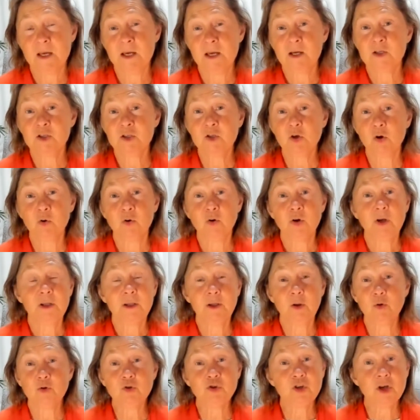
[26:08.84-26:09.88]
So
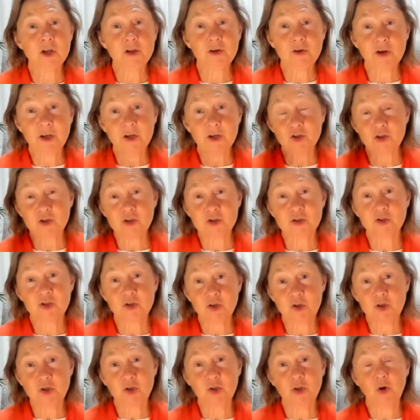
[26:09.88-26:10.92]
those generations,
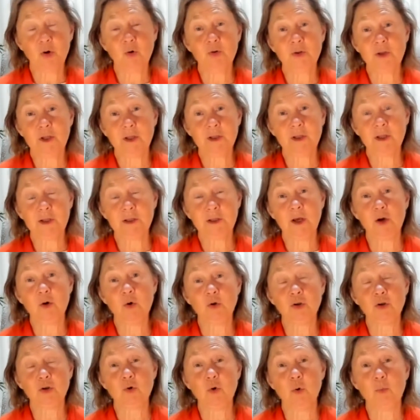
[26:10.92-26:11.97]
you know, they
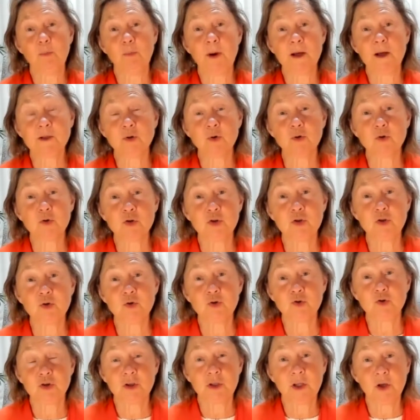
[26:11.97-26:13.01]
got a robust constitution.